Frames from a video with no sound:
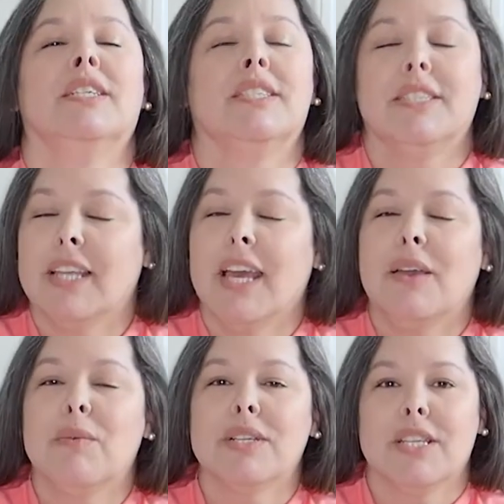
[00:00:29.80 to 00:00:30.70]
Today
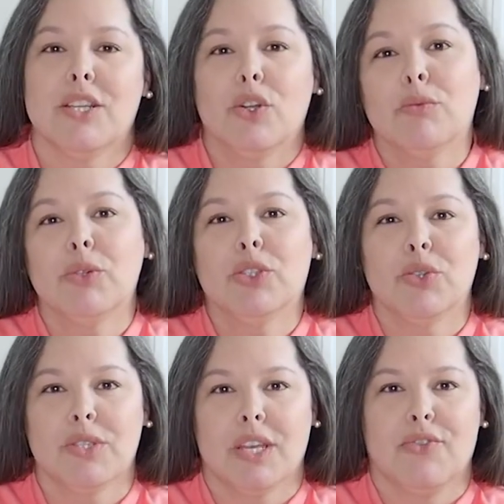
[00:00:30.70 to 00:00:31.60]
was a normal
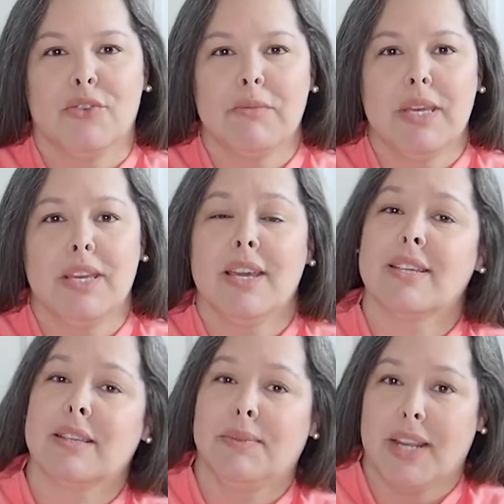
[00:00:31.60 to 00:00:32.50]
Tuesday for me,
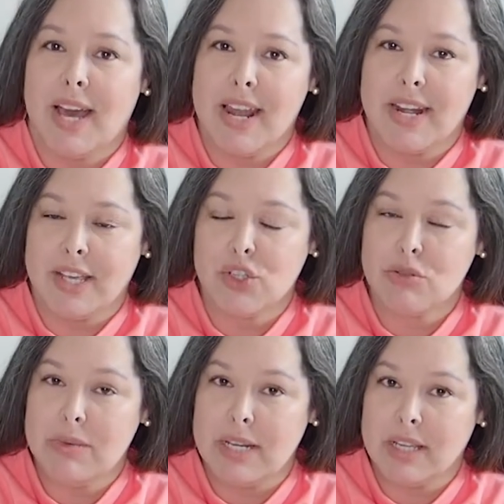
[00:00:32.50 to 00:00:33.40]
except that I had an extra
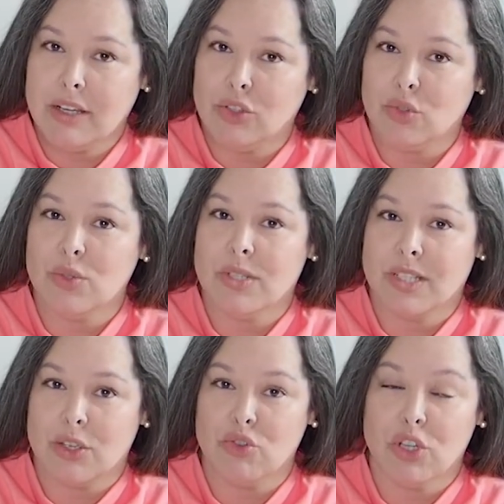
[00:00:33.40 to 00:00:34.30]
meeting. On Tuesdays,
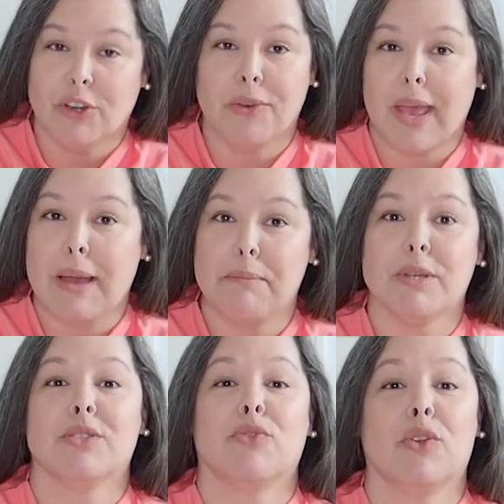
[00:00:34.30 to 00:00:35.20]
I usually go to
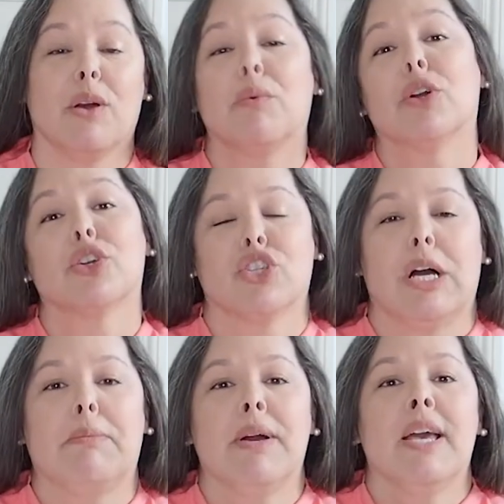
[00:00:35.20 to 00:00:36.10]
campus for a
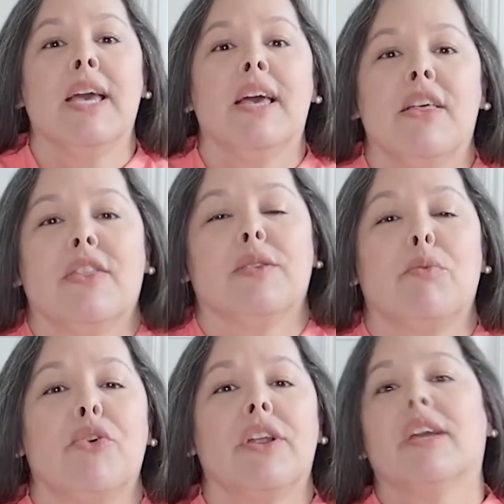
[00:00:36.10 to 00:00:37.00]
workshop. This
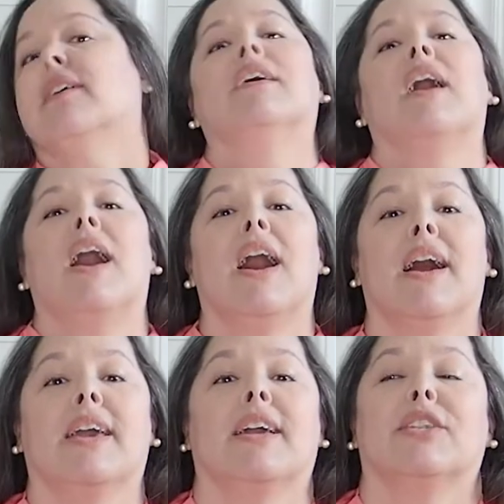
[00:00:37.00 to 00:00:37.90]
morning,
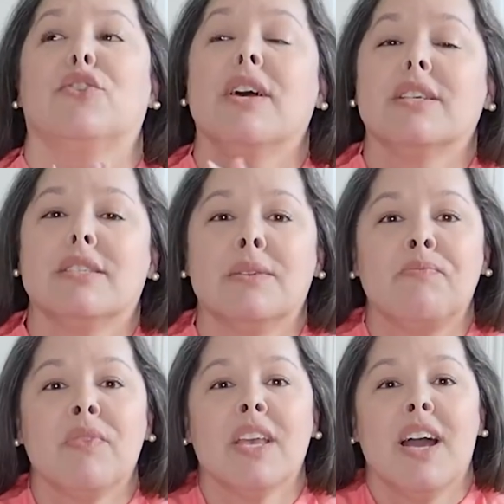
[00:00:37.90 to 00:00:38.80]
I got dressed,
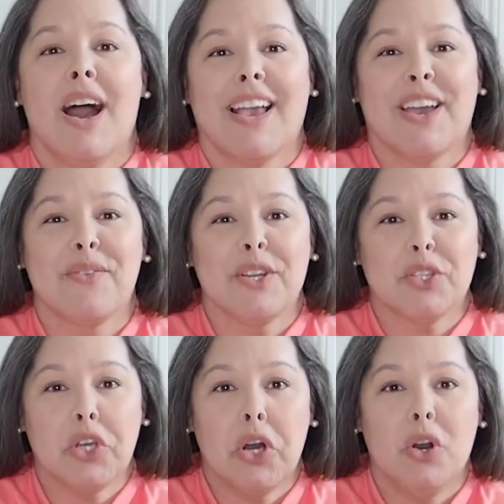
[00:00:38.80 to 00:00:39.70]
I got ready to
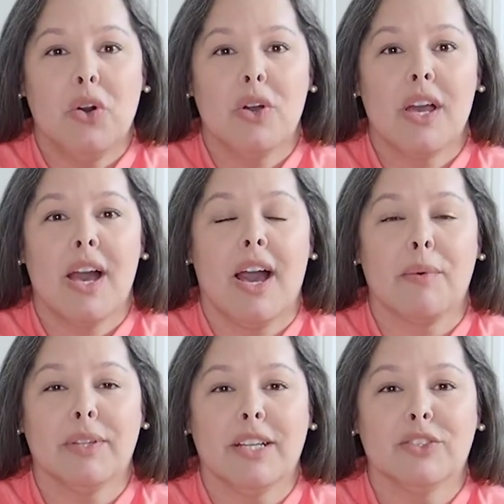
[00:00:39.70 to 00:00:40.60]
go, I
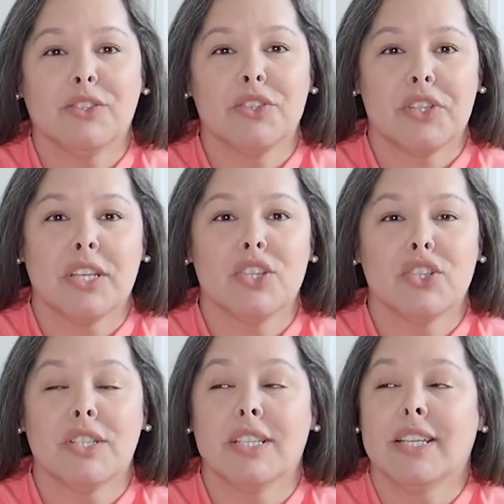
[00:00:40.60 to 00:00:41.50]
went down to the
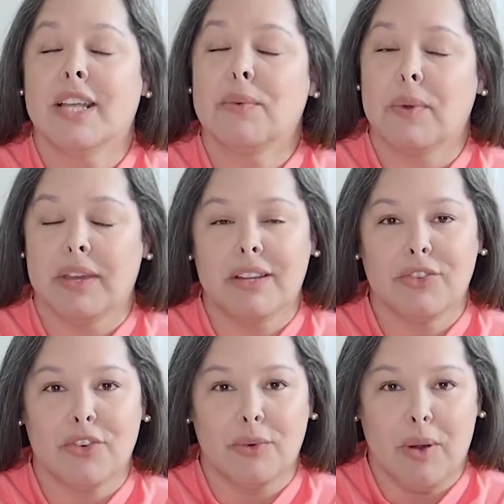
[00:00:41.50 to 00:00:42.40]
station and I waited
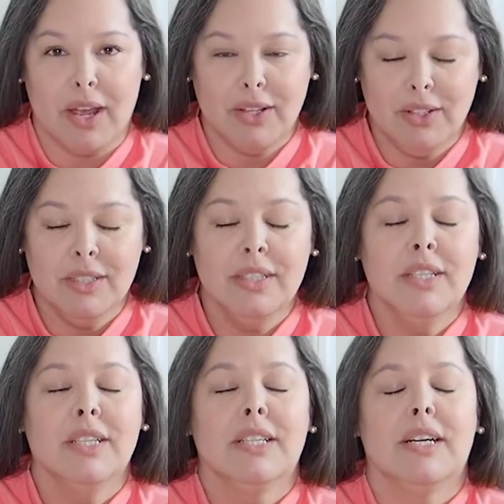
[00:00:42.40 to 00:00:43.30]
for a while.
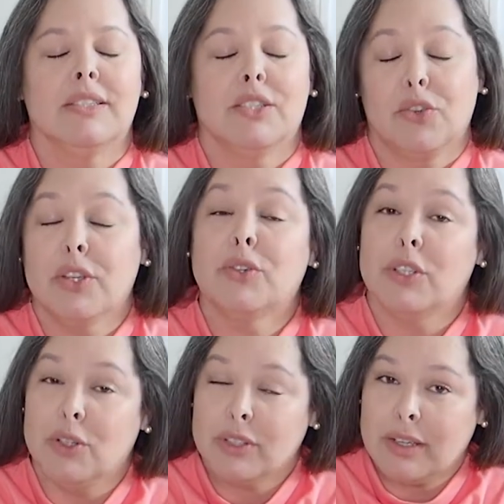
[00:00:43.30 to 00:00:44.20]
The train took a
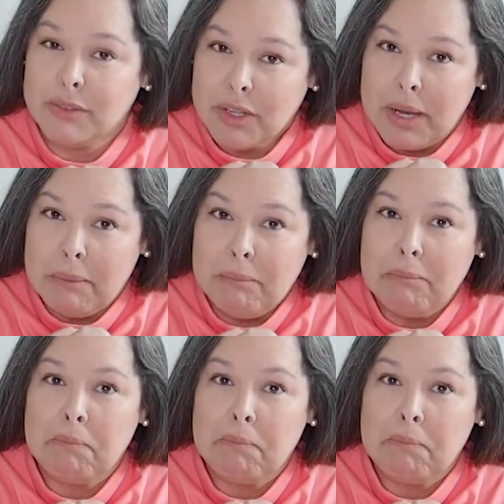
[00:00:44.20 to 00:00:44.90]
long time to come.